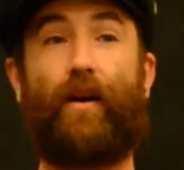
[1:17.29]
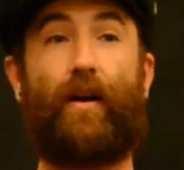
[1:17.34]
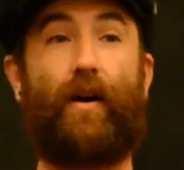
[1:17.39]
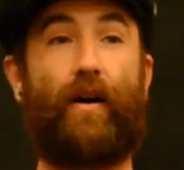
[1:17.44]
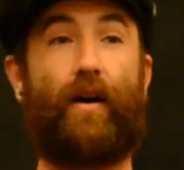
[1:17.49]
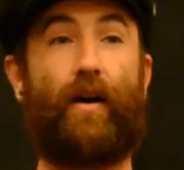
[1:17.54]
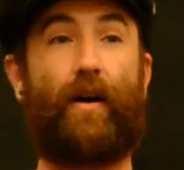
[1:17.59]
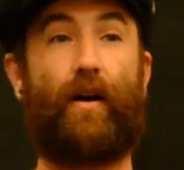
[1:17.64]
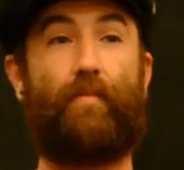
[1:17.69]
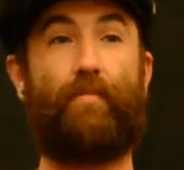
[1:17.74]

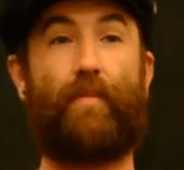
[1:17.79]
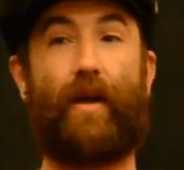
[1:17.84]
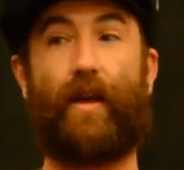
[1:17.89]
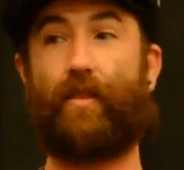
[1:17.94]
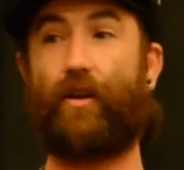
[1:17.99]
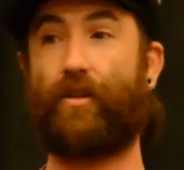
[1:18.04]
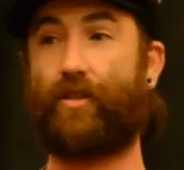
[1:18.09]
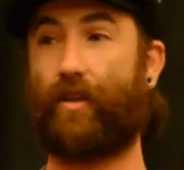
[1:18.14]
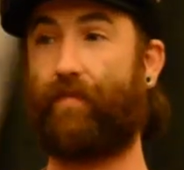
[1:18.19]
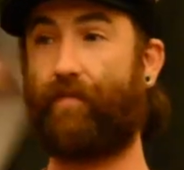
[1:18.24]

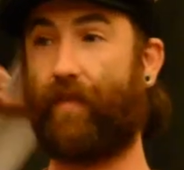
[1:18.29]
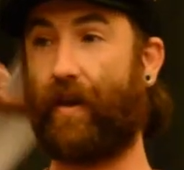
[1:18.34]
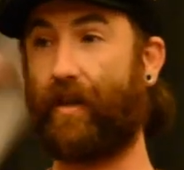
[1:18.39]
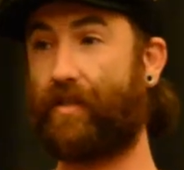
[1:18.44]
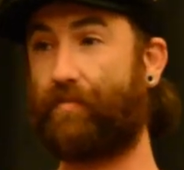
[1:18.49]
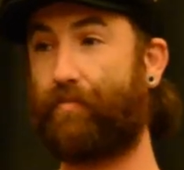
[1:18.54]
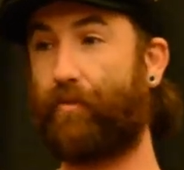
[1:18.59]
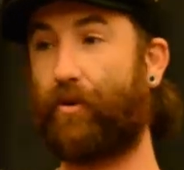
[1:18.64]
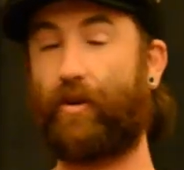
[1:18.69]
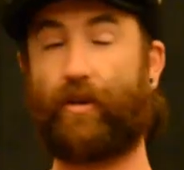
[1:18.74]
and there's a
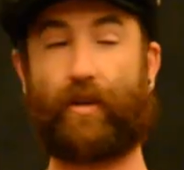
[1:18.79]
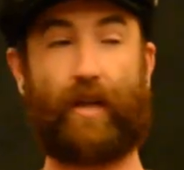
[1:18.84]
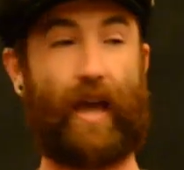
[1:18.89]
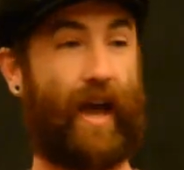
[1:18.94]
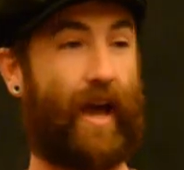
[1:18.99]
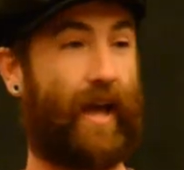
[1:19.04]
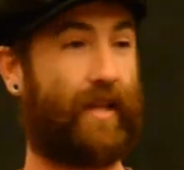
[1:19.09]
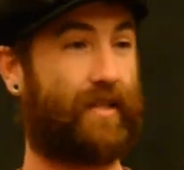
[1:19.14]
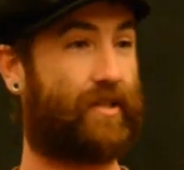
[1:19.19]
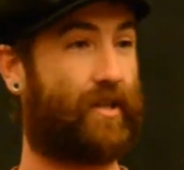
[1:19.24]
Facebook
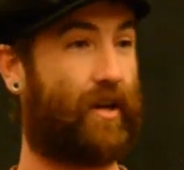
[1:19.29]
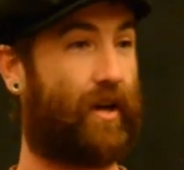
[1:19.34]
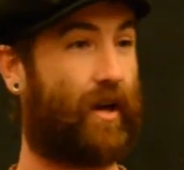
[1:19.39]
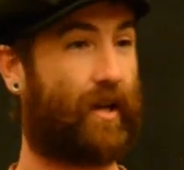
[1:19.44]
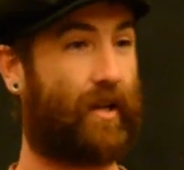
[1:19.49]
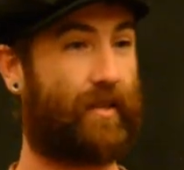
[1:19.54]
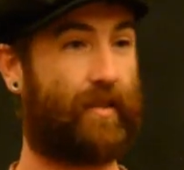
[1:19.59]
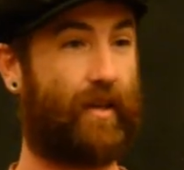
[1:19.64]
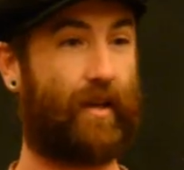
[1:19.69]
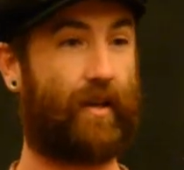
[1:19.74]
ads
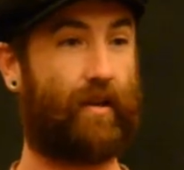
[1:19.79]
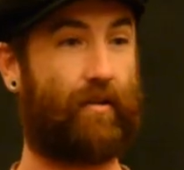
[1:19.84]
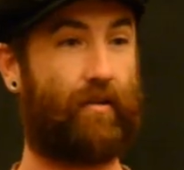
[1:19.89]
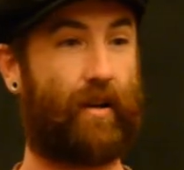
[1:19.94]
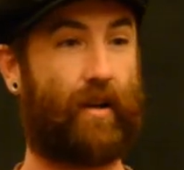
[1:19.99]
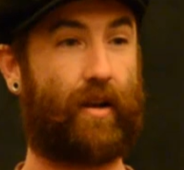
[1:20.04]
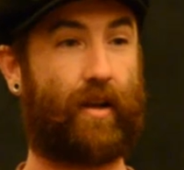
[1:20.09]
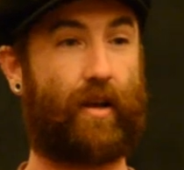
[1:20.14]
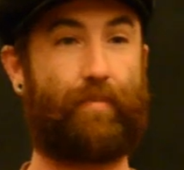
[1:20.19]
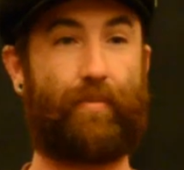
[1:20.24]
talk, I think,
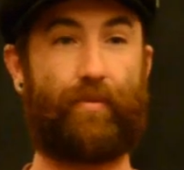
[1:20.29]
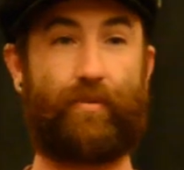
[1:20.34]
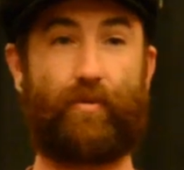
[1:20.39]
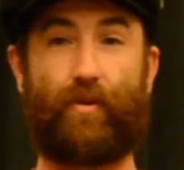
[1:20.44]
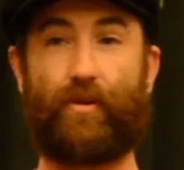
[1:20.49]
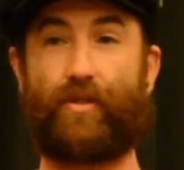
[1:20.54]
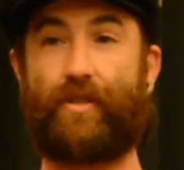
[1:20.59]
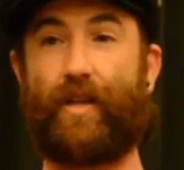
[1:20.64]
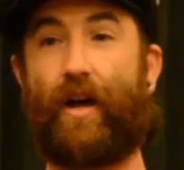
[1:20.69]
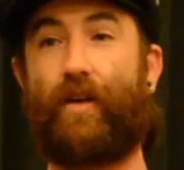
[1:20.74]
going on a couple
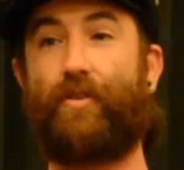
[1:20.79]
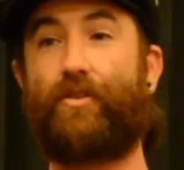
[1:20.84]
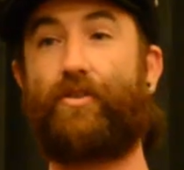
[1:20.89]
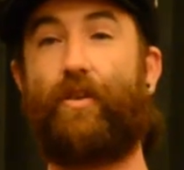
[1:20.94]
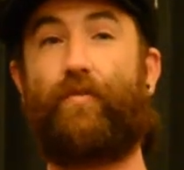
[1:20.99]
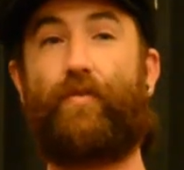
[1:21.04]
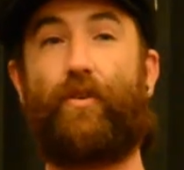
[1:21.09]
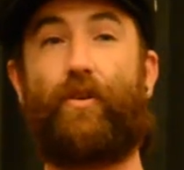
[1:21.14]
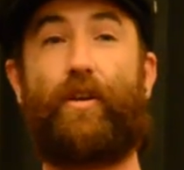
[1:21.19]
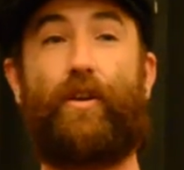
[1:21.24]
doors down.
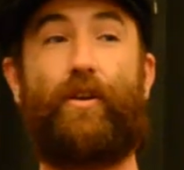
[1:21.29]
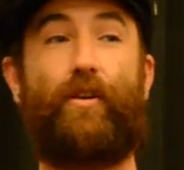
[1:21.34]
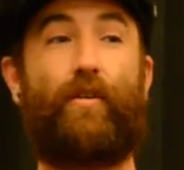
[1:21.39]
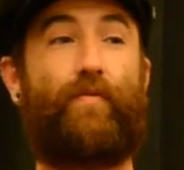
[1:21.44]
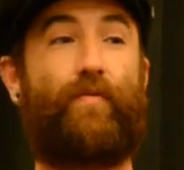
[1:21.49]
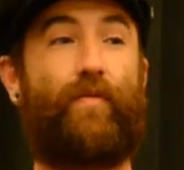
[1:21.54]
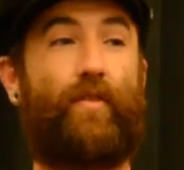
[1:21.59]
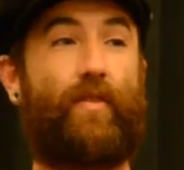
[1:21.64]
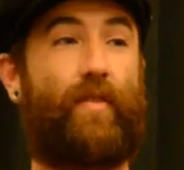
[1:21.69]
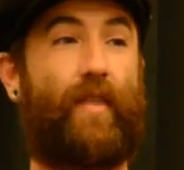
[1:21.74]
So if you're
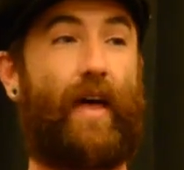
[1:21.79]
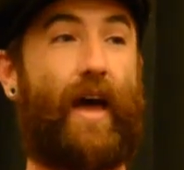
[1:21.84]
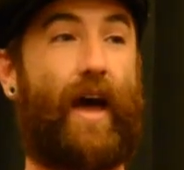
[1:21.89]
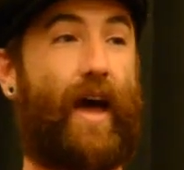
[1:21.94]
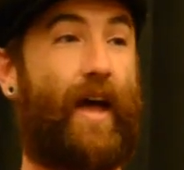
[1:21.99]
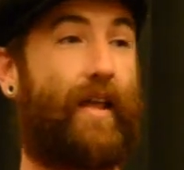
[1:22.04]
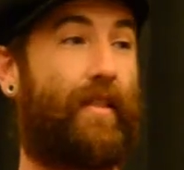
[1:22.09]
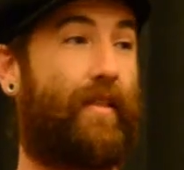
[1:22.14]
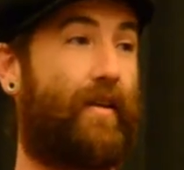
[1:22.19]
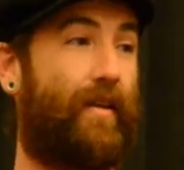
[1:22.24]
here for
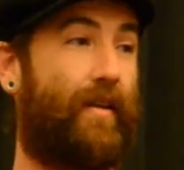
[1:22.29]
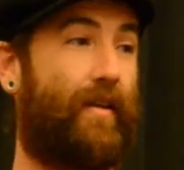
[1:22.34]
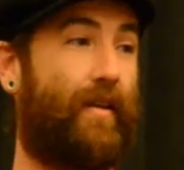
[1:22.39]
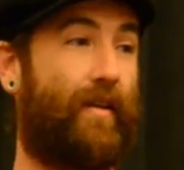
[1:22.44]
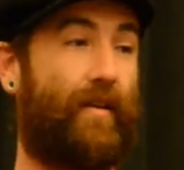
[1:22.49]
that,